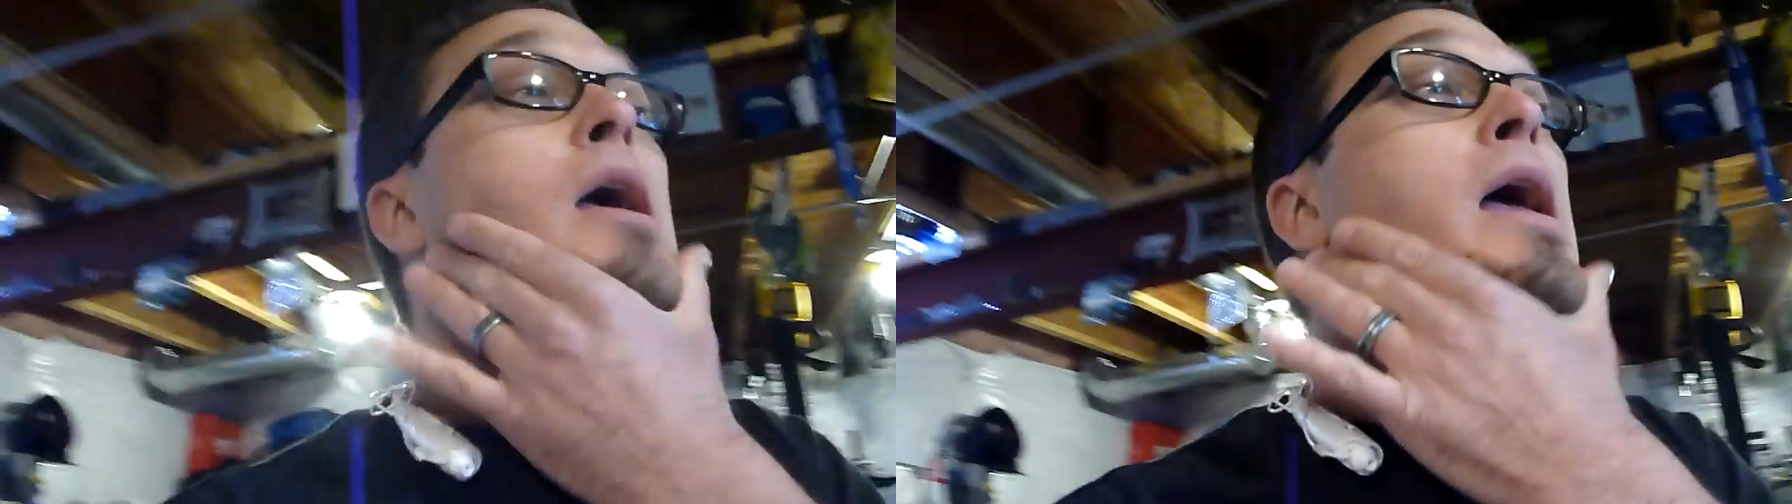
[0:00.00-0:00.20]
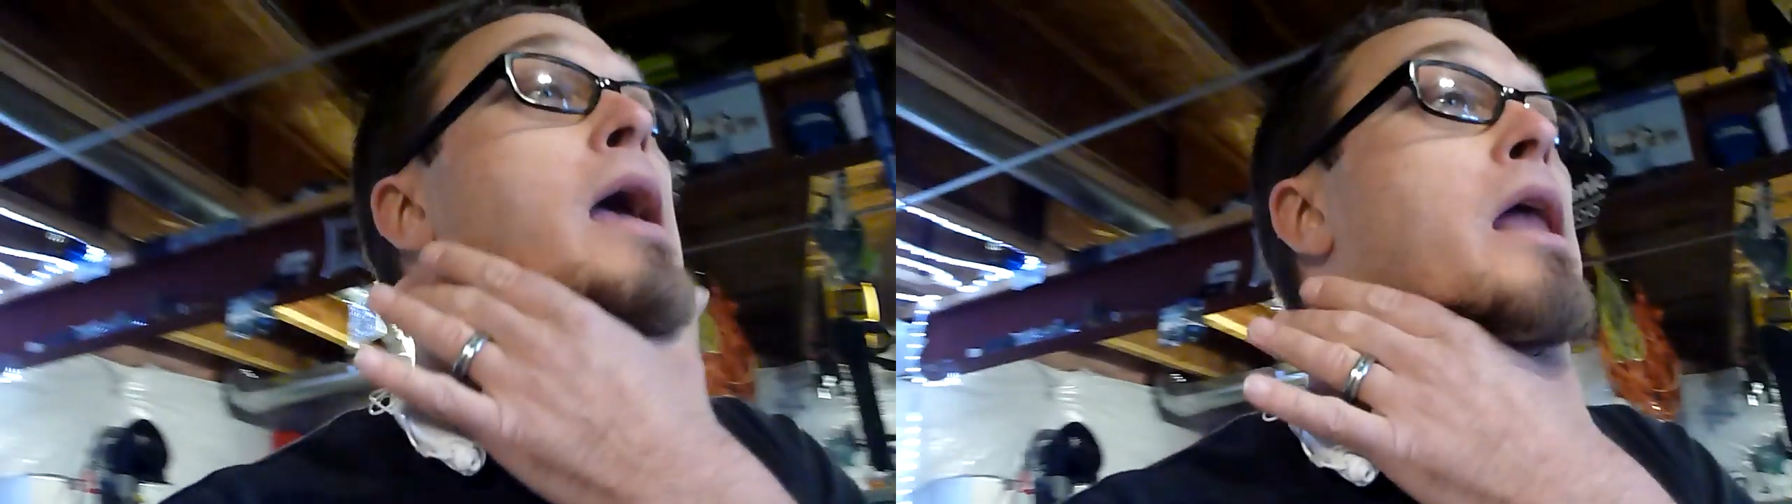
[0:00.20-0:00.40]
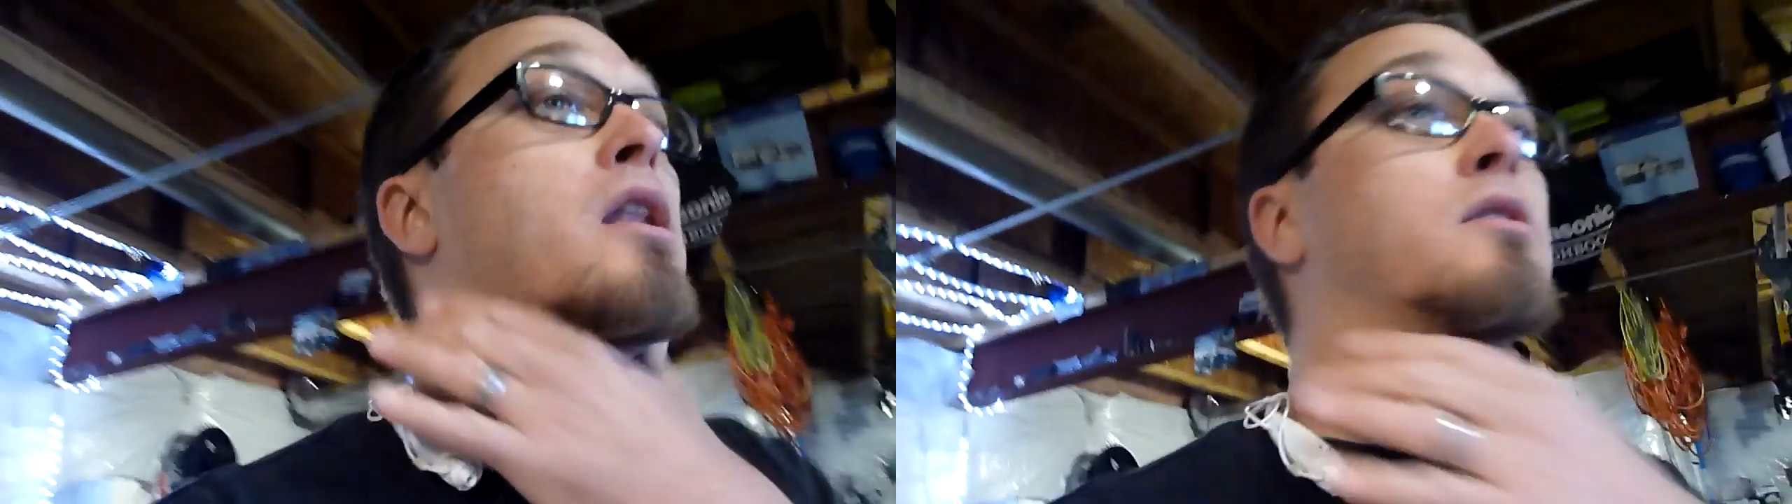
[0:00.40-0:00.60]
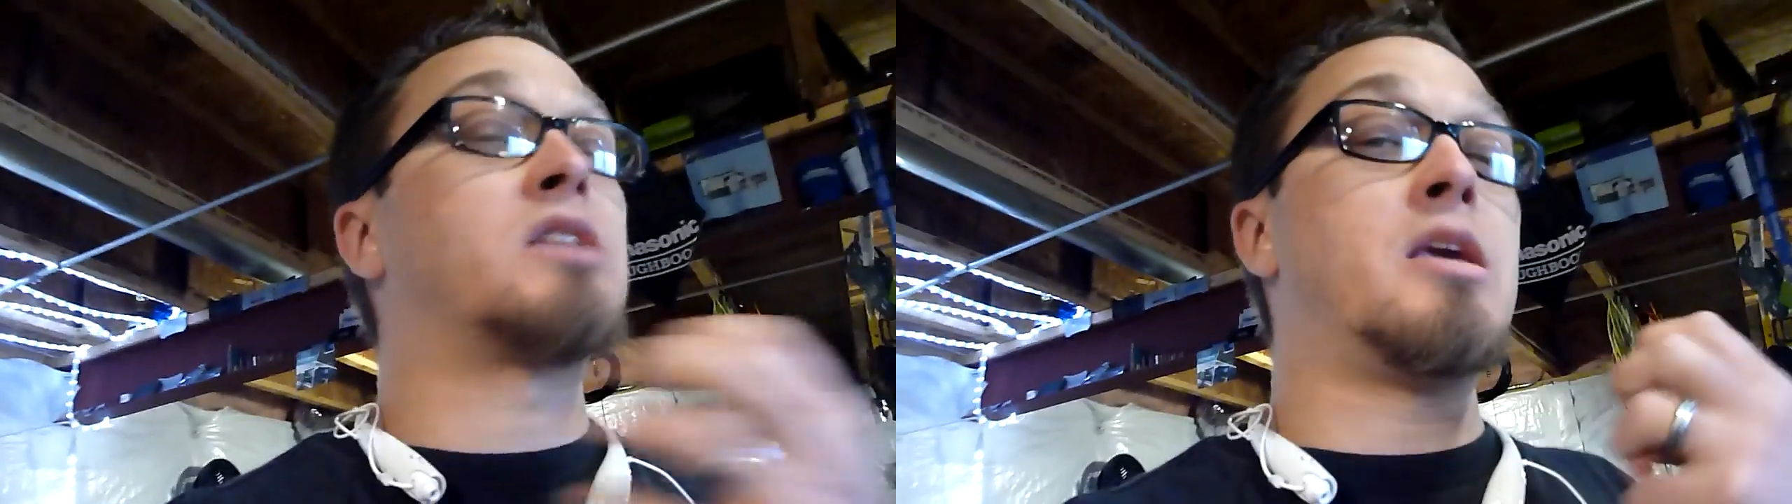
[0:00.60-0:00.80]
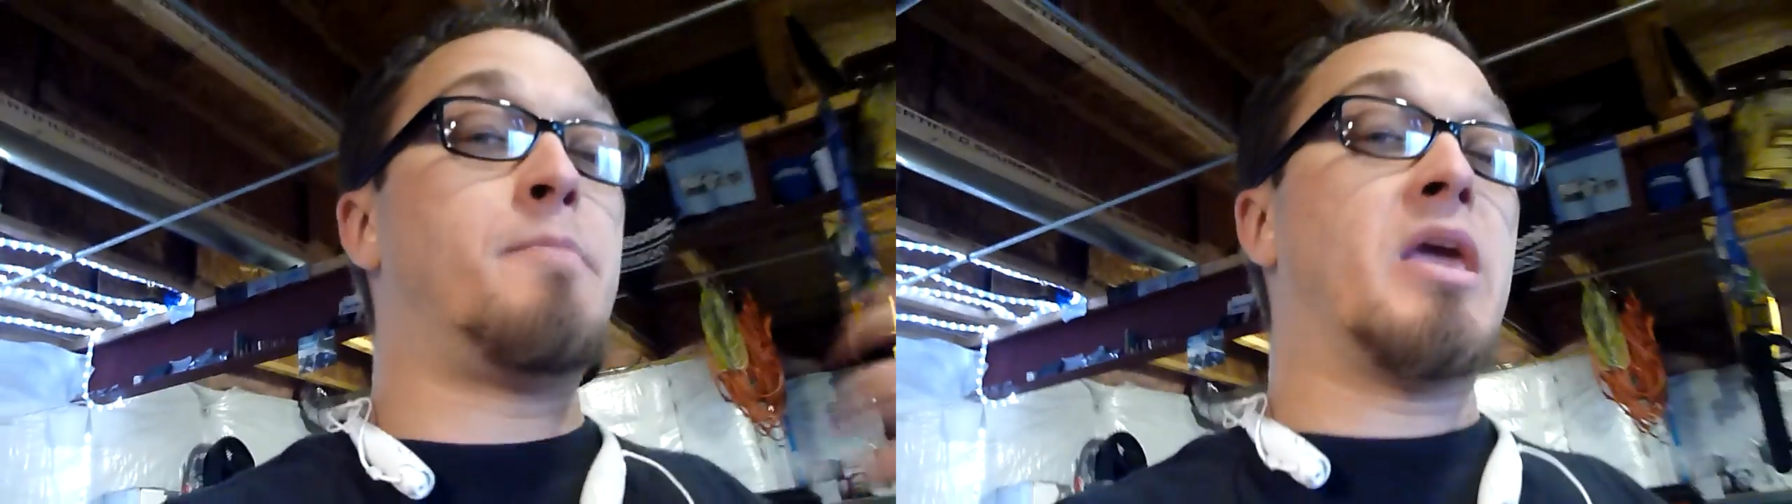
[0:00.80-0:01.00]
And
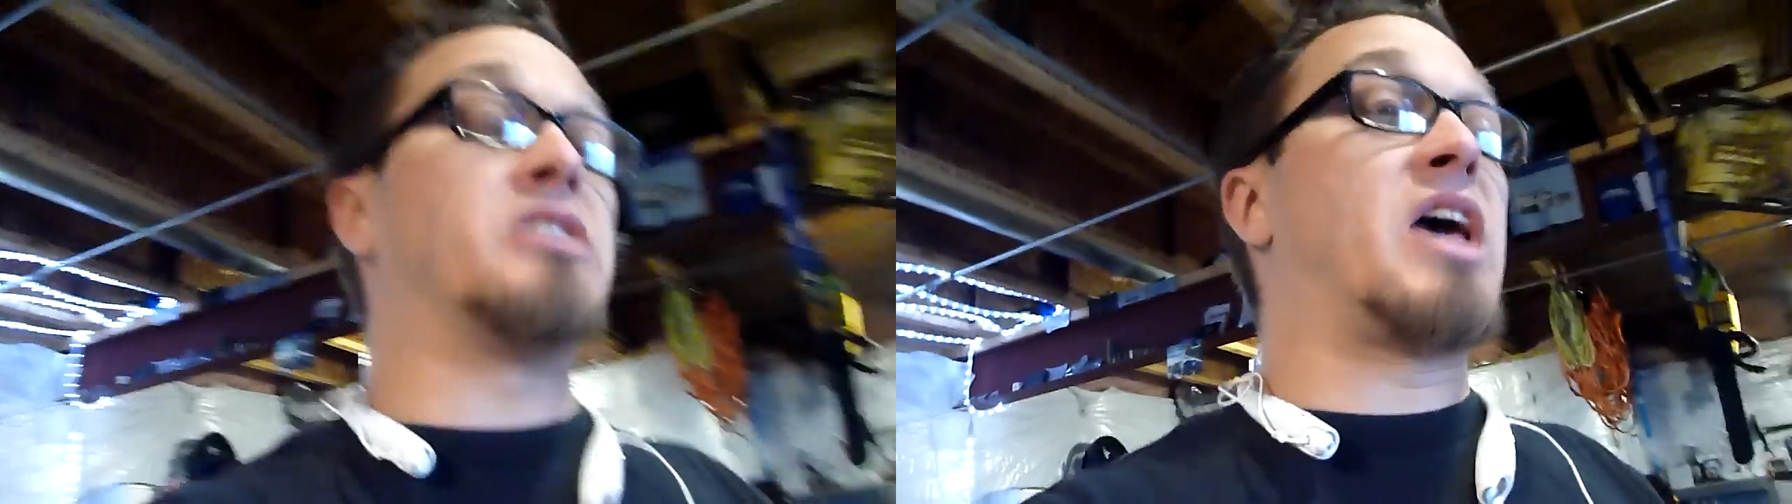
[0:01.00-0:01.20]
keeping it